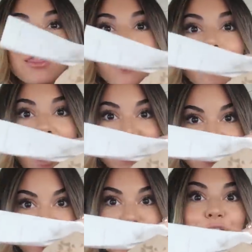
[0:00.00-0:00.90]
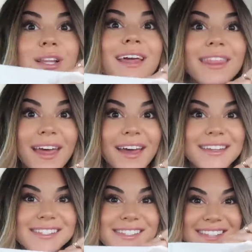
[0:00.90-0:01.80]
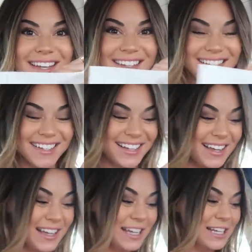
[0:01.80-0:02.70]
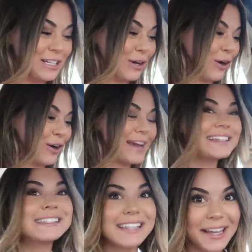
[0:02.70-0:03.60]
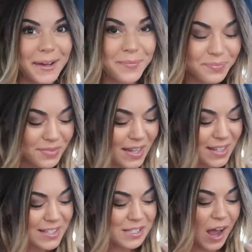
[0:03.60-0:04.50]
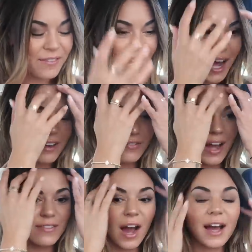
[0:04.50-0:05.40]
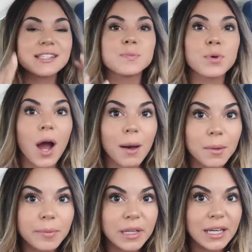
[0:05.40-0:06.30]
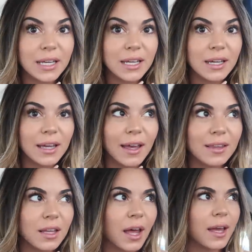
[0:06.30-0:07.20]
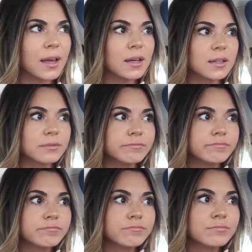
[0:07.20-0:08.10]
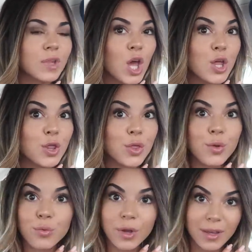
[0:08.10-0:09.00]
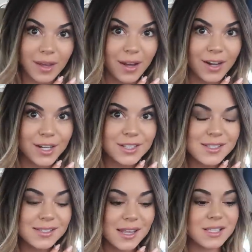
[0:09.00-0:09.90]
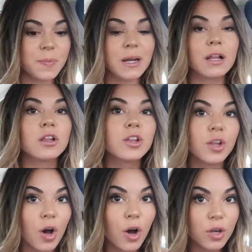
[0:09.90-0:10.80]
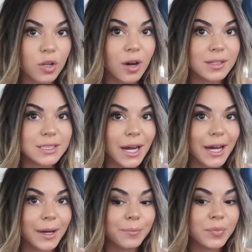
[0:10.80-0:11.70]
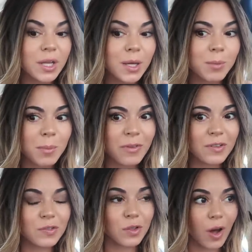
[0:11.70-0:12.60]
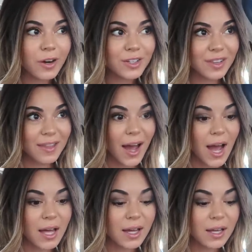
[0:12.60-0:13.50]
their bags always look like this. Greasy. So I've not had Five Guys probably in like 3 years. It's been a long, long time. Maybe even longer than that.